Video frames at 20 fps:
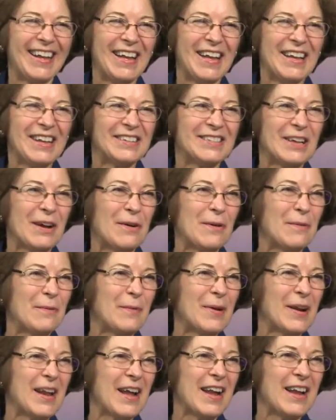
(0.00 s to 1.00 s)
So
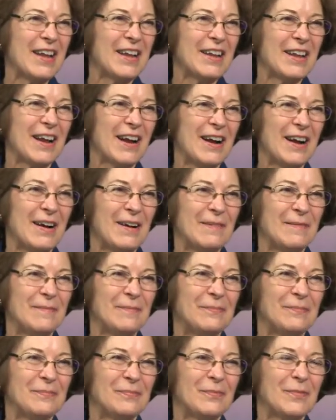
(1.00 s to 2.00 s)
when I
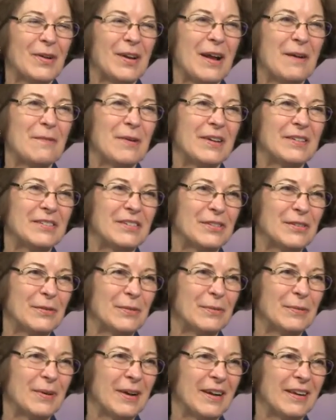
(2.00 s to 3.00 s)
went
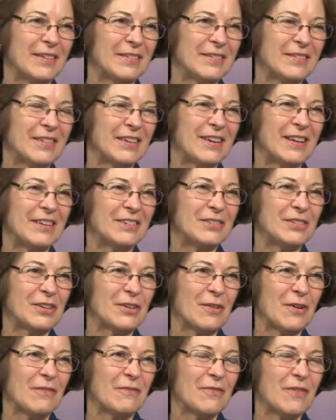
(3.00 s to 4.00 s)
to the luncheon
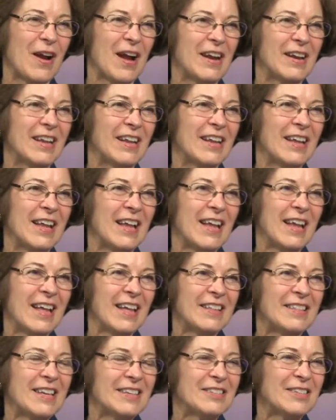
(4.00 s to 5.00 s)
on Friday,
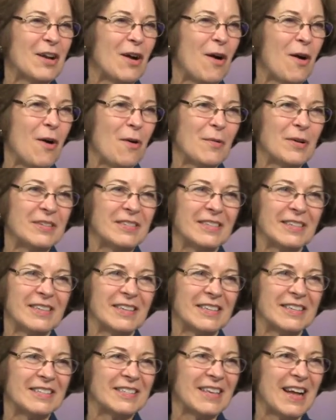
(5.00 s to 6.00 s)
that's always an
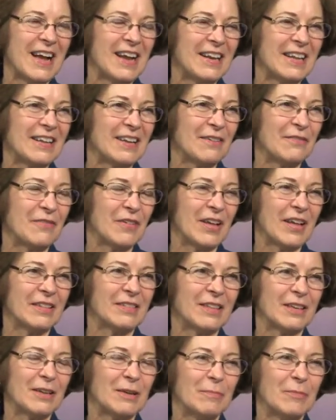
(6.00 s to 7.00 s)
exciting
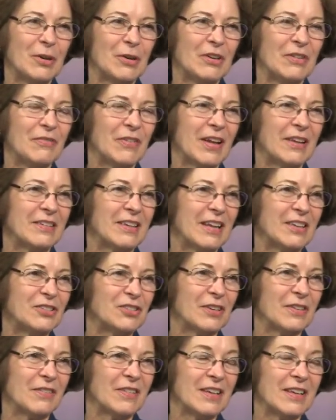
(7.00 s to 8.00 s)
event. The Community
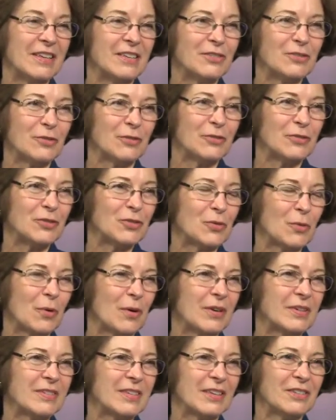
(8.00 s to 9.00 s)
Foundation of the Eastern
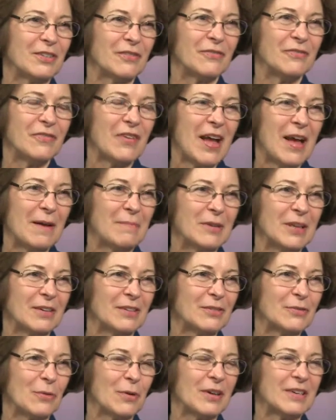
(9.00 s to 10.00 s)
Shore is such a
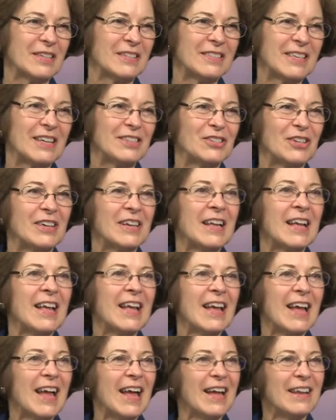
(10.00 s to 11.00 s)
fabulous organization.
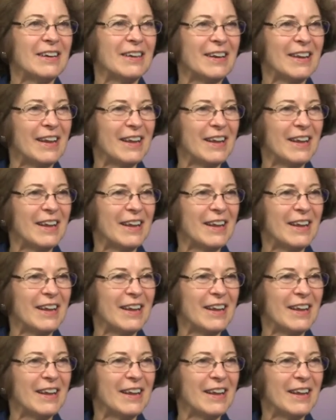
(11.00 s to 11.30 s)
And